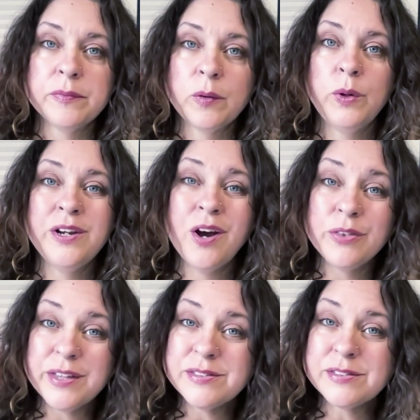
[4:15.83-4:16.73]
We know
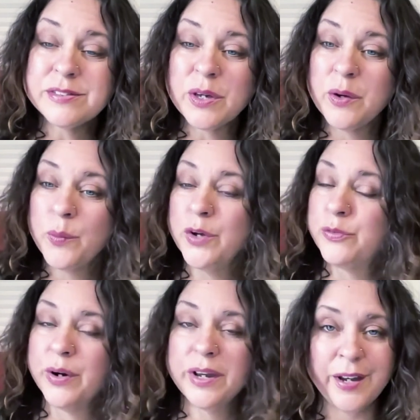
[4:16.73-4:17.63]
this if
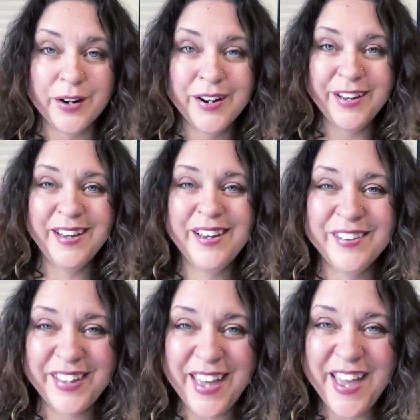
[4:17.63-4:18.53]
we're here,
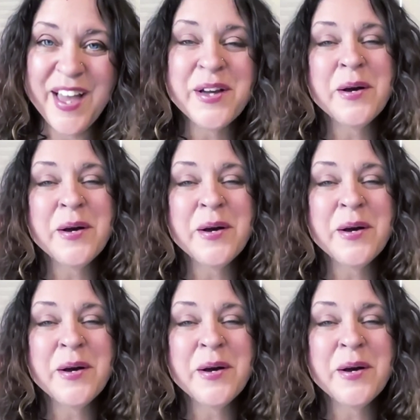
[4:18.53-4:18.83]
okay?